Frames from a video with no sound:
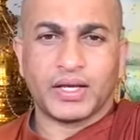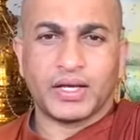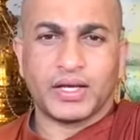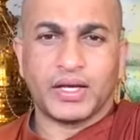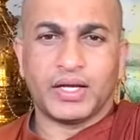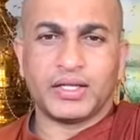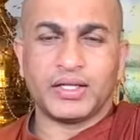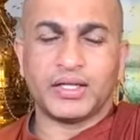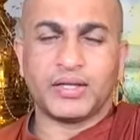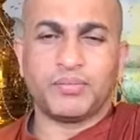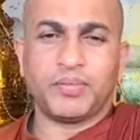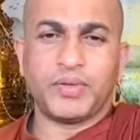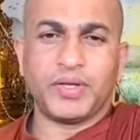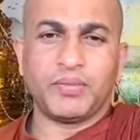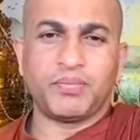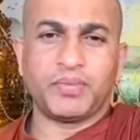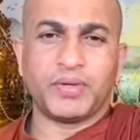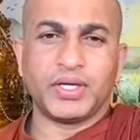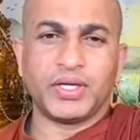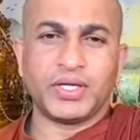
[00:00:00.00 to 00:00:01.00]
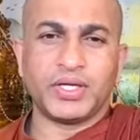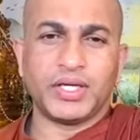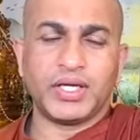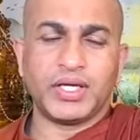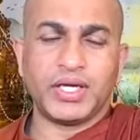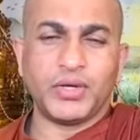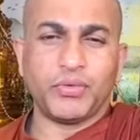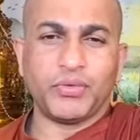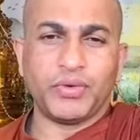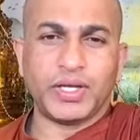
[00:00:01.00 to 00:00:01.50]
And the people
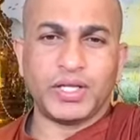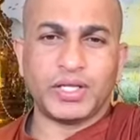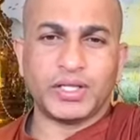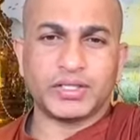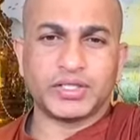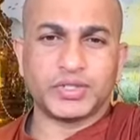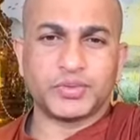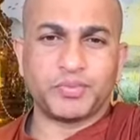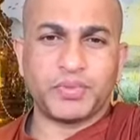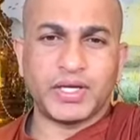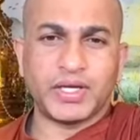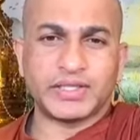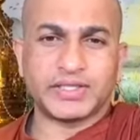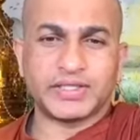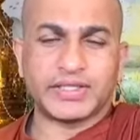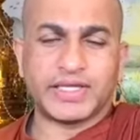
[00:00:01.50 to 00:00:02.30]
live in the space